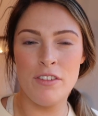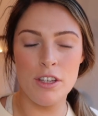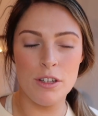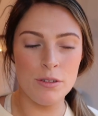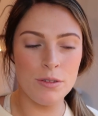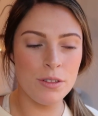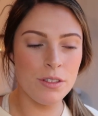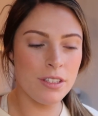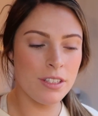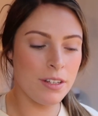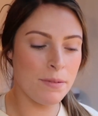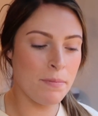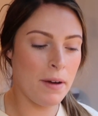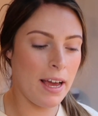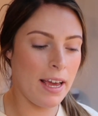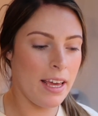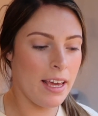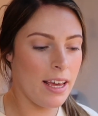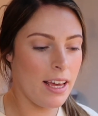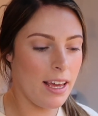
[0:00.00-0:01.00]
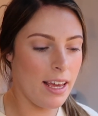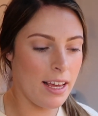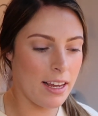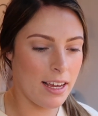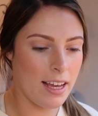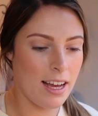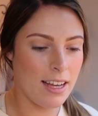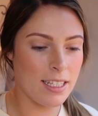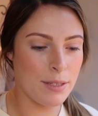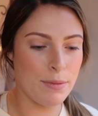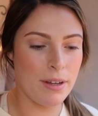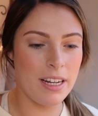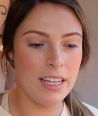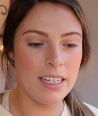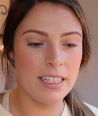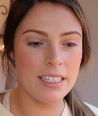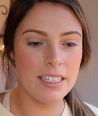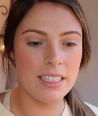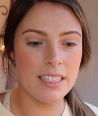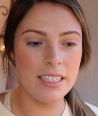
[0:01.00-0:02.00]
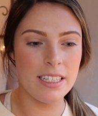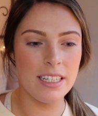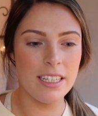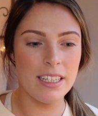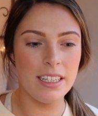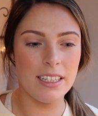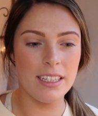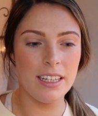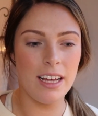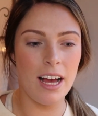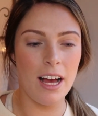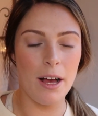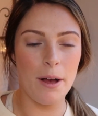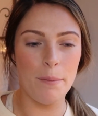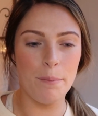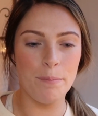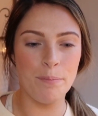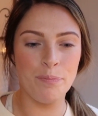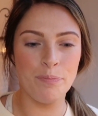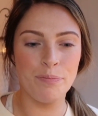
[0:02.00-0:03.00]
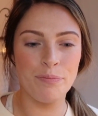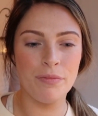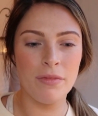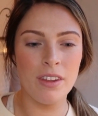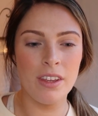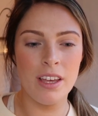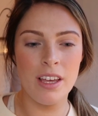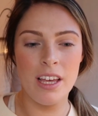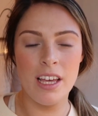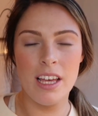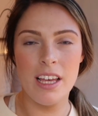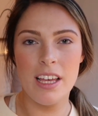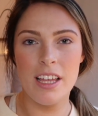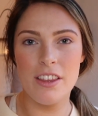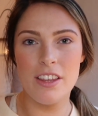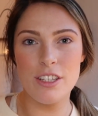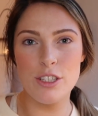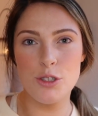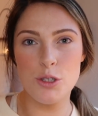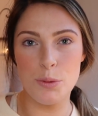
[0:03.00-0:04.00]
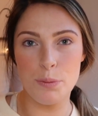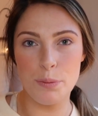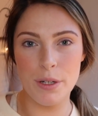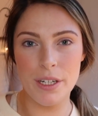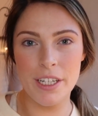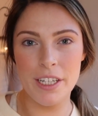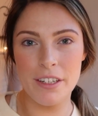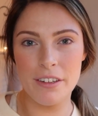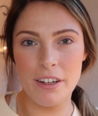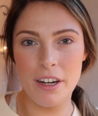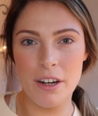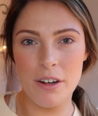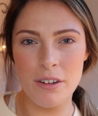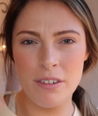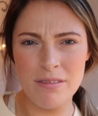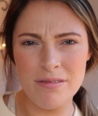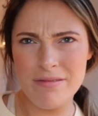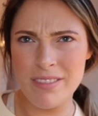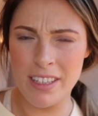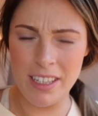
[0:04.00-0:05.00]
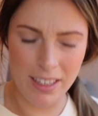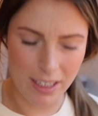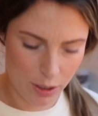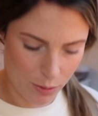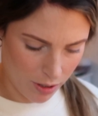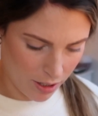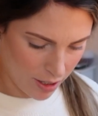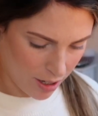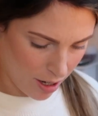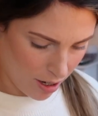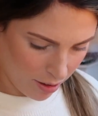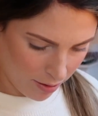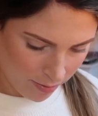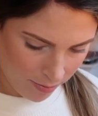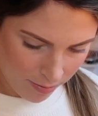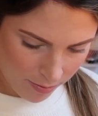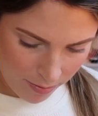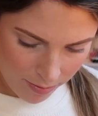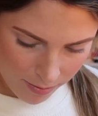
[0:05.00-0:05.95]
used my IT Cosmetics, the Superhero, I think that's what it's called.